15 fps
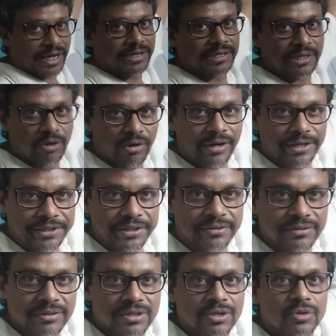and
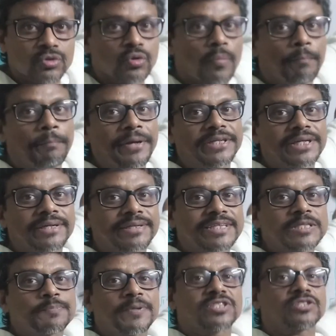elongated, so better
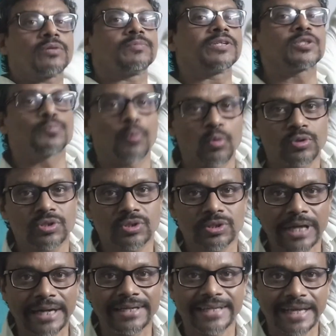dispersion of the spores
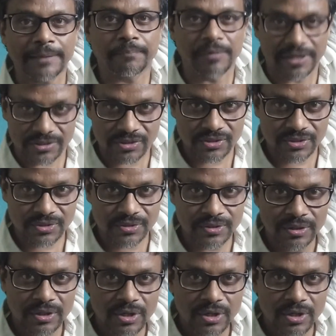can take place.